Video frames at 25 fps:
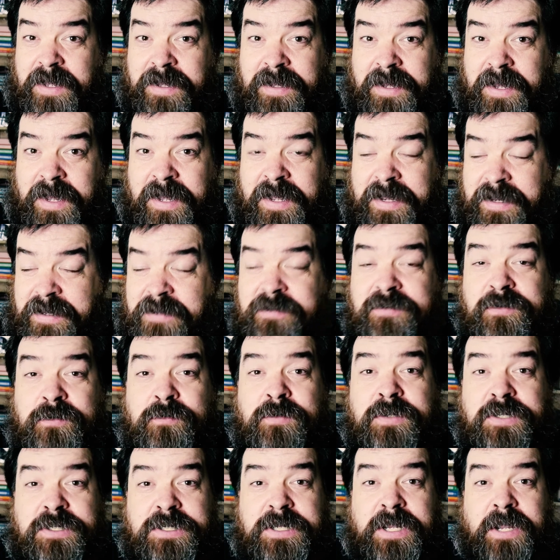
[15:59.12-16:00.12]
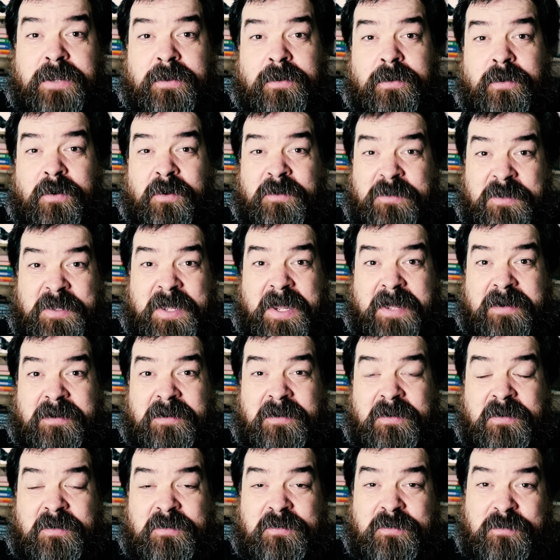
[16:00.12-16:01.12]
a history check on that
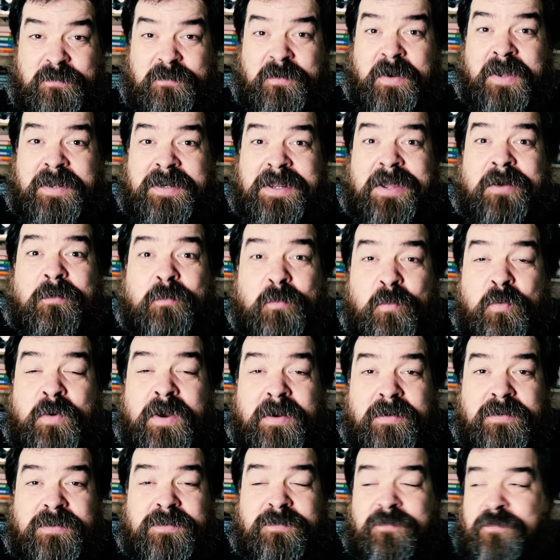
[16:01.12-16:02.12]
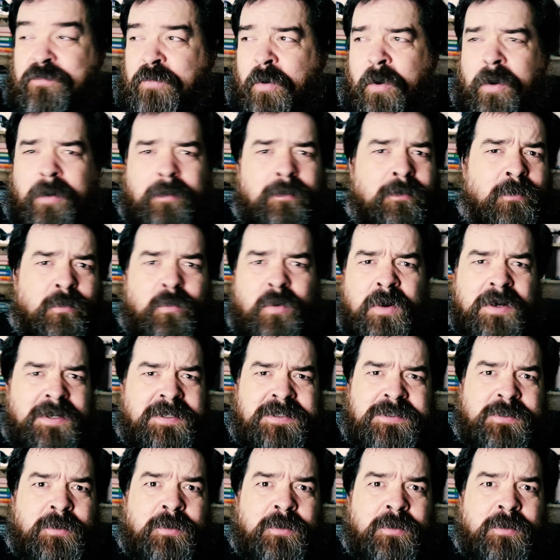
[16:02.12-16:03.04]
to find out where it's from, what it's